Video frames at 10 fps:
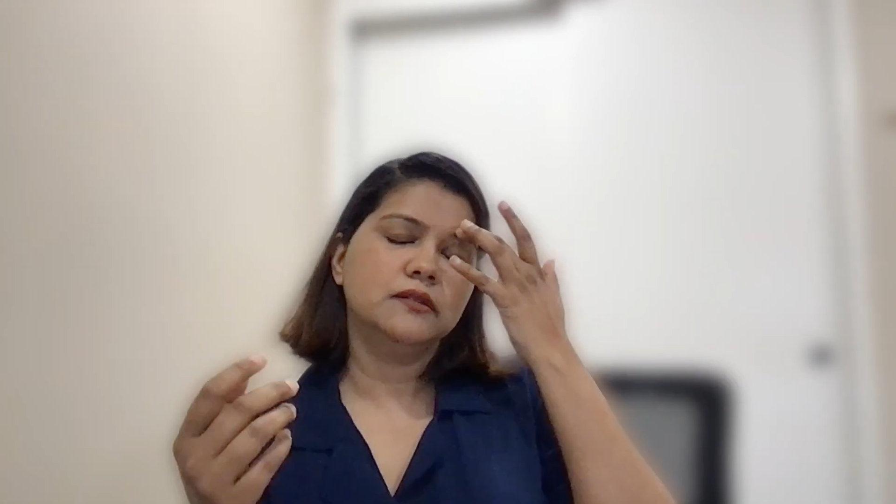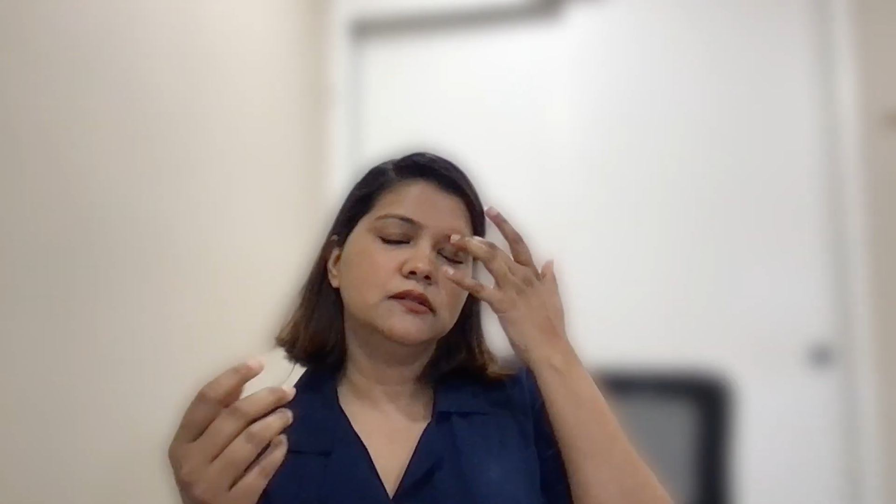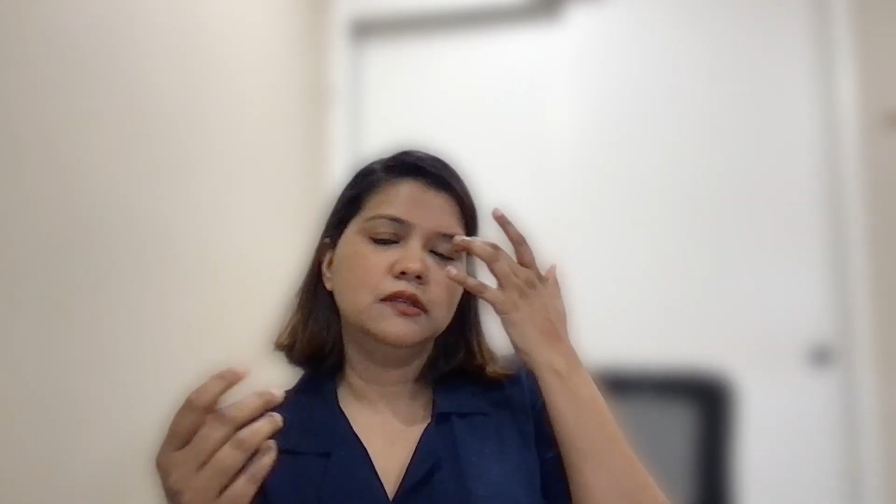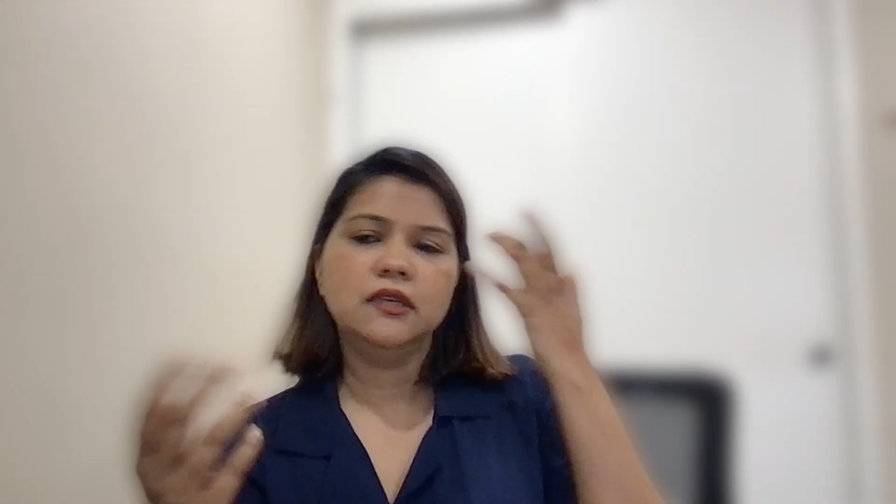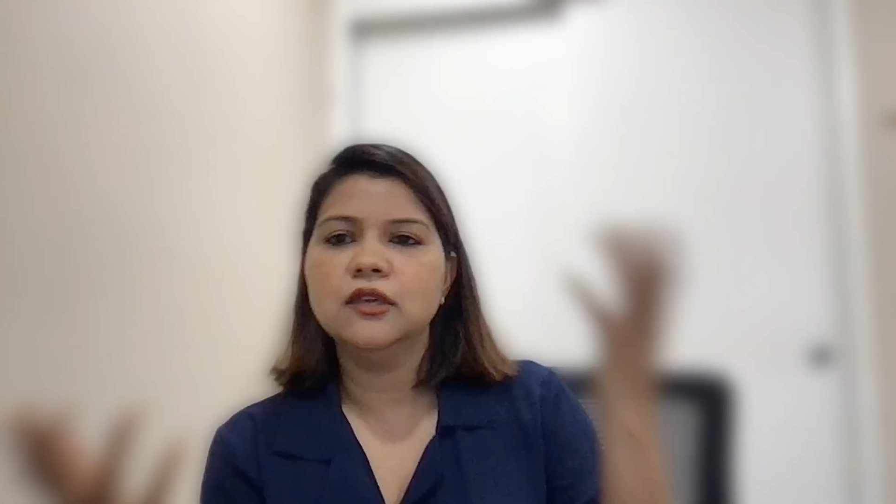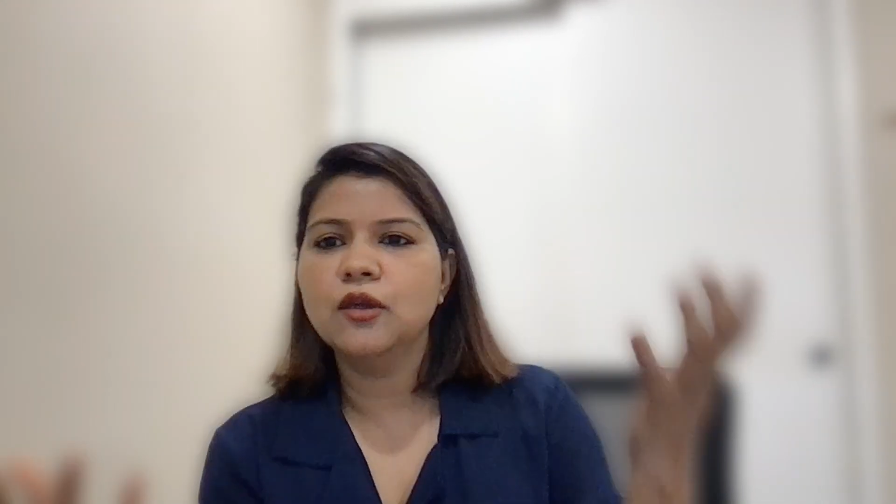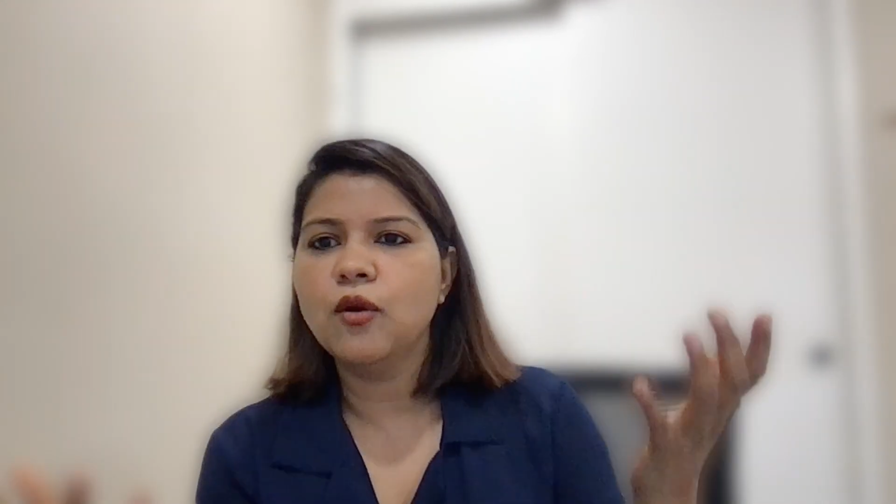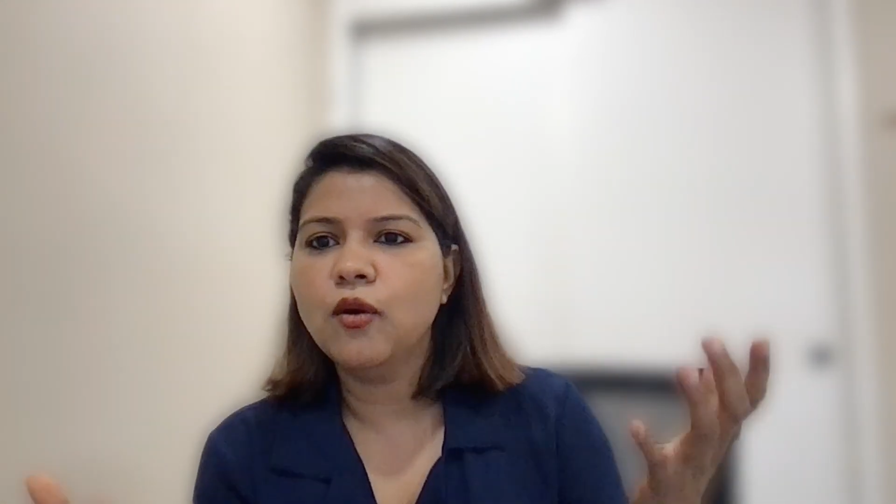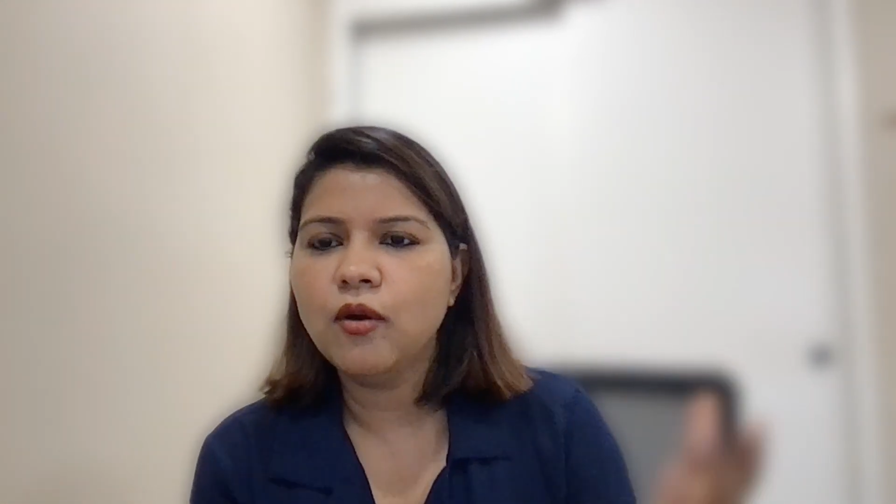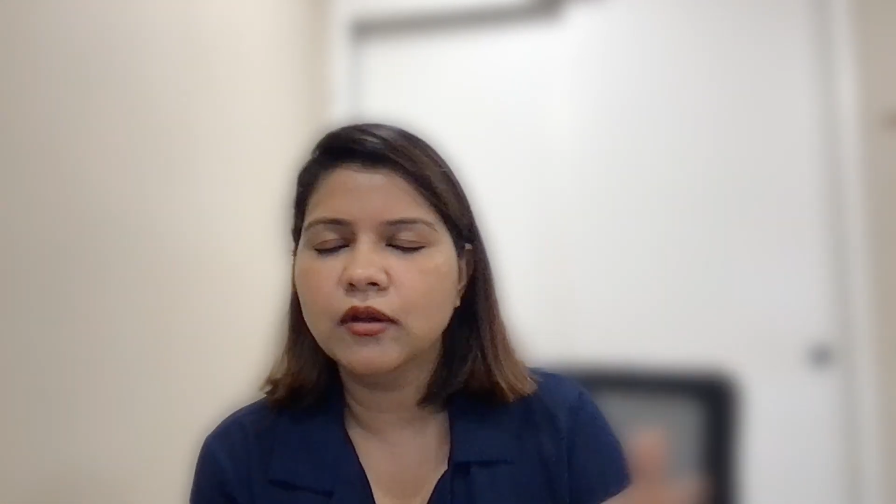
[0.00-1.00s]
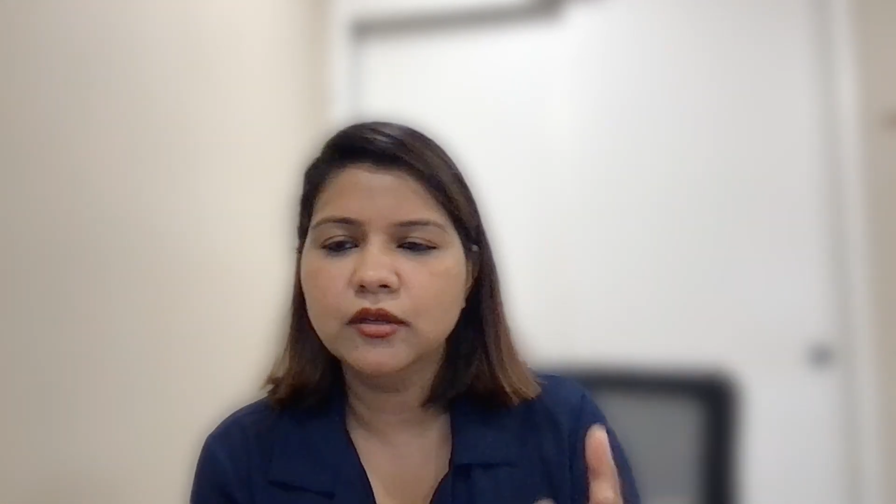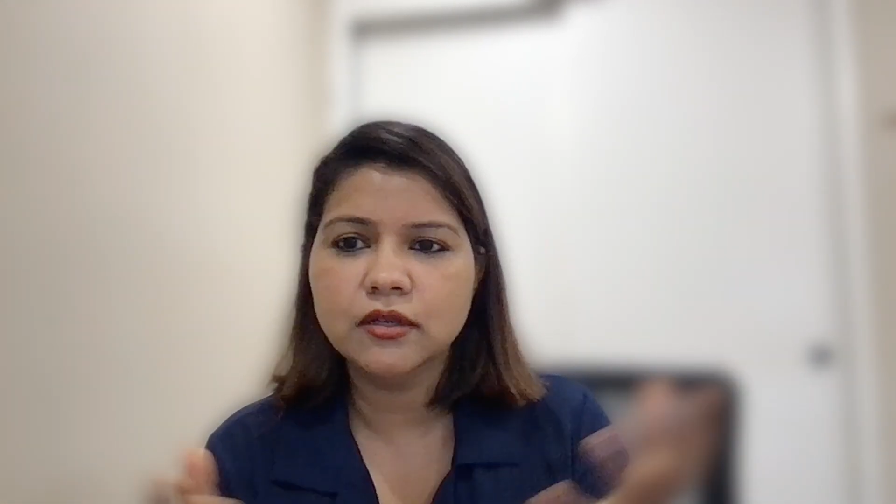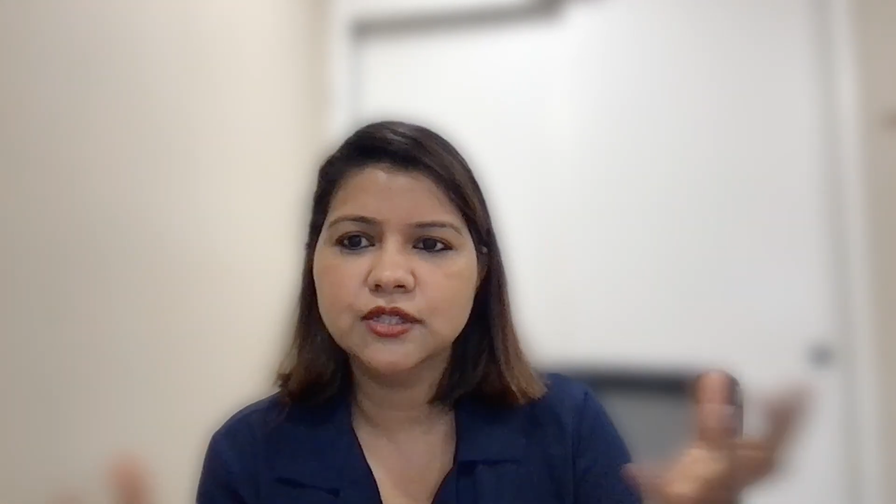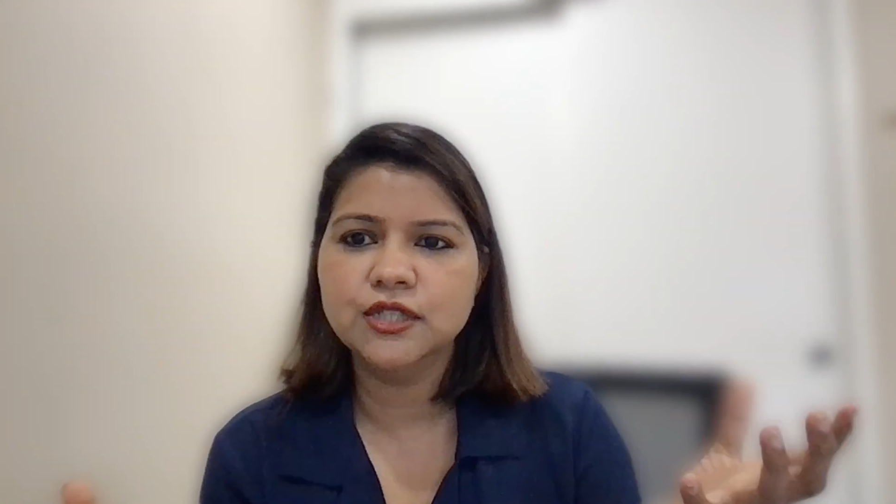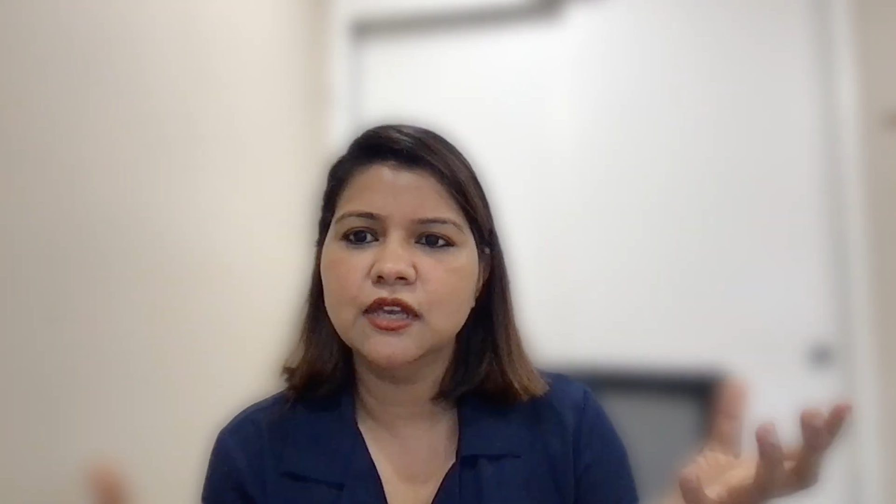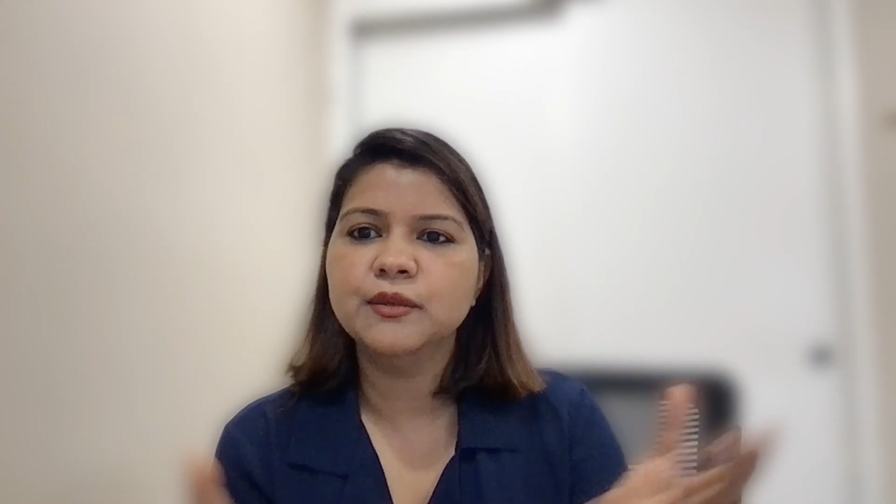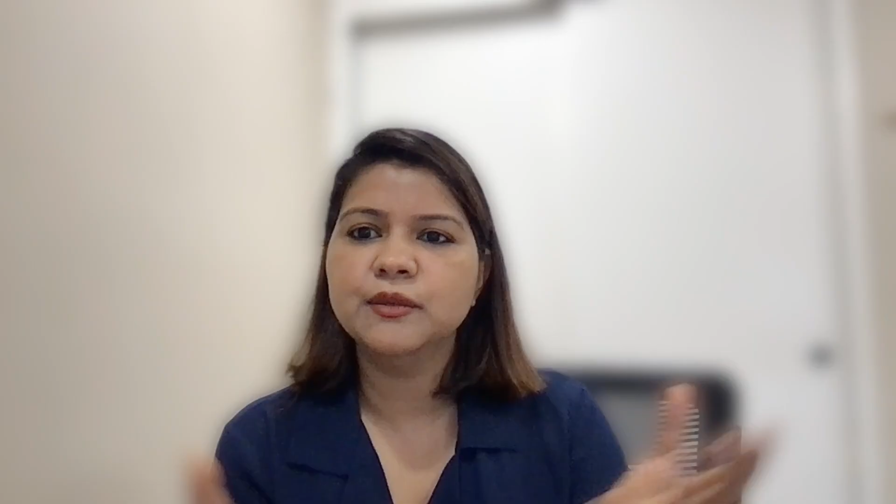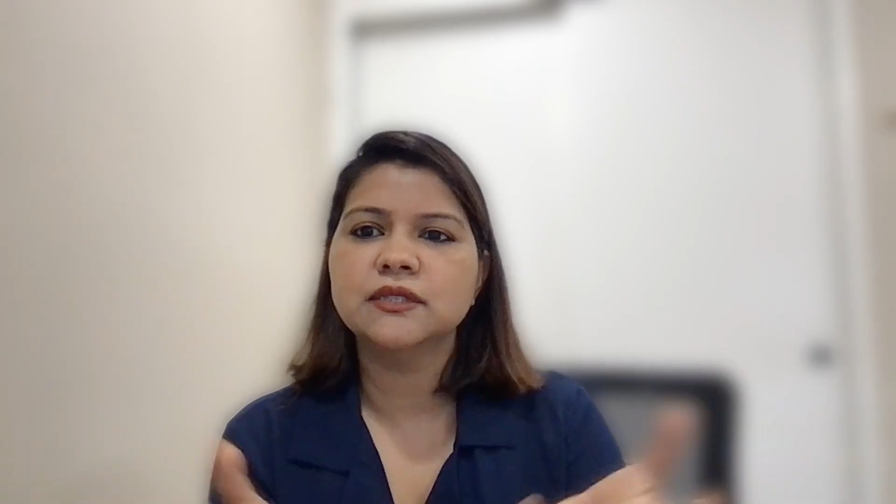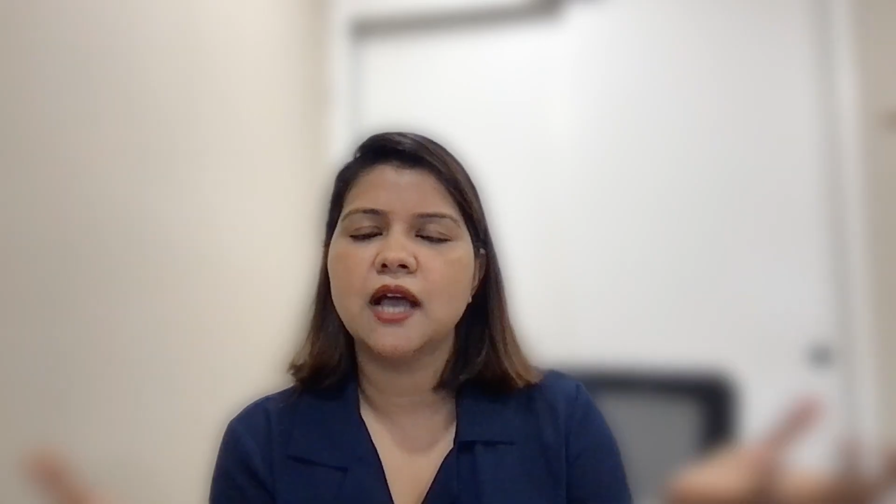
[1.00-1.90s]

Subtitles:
CEO or your GM is